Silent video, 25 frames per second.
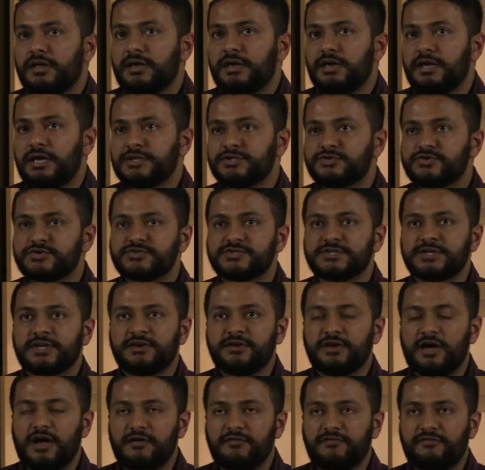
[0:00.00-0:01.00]
interesting
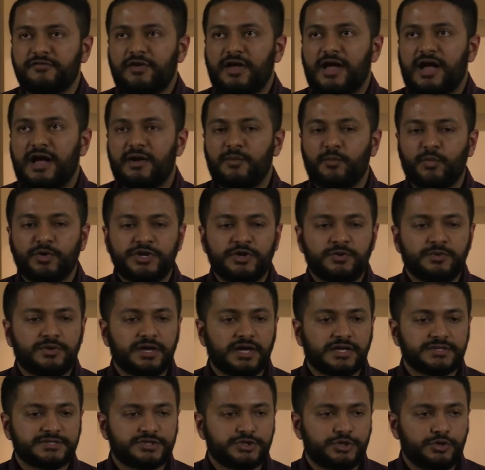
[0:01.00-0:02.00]
enough, uh, when you
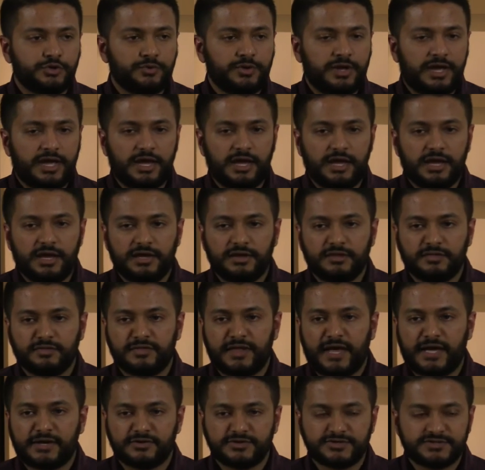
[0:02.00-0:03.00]
get to a
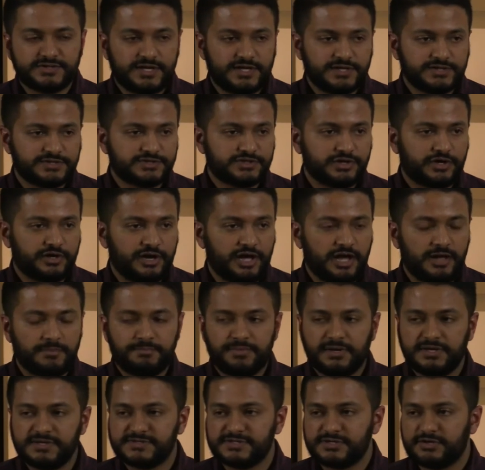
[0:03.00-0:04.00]
latter stage startup,
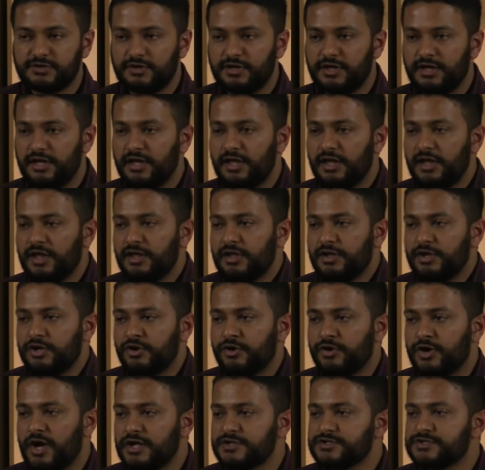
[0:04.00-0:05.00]
basically, you're
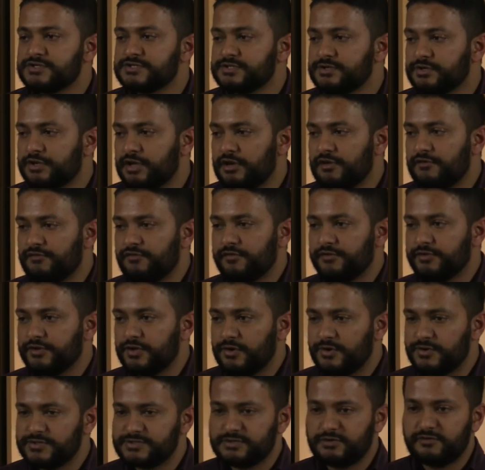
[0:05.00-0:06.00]
not just looking for
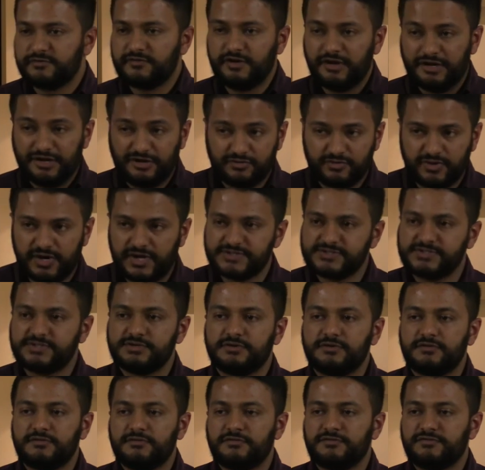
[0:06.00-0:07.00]
those sort of
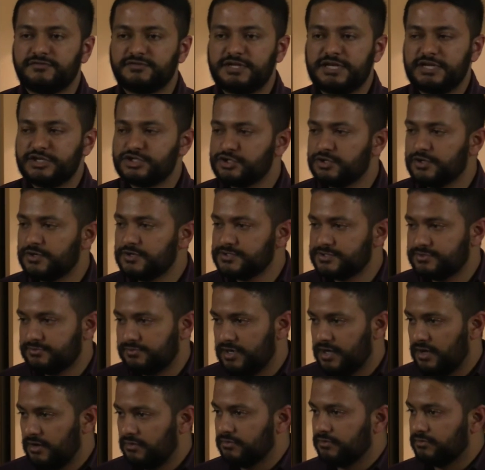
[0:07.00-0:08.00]
aggressive teachers
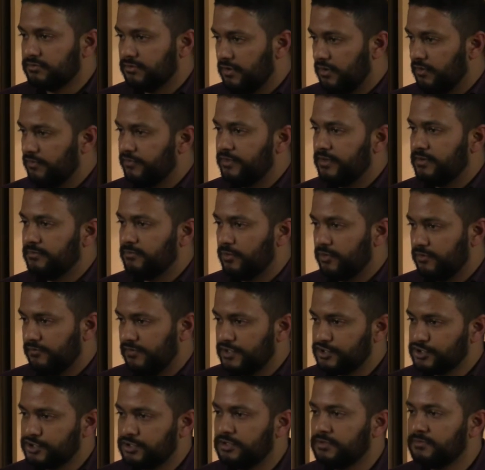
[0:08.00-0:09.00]
around growth and
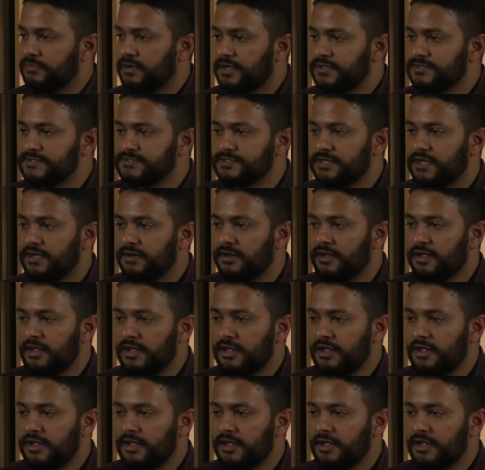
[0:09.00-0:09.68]
motivational mindset,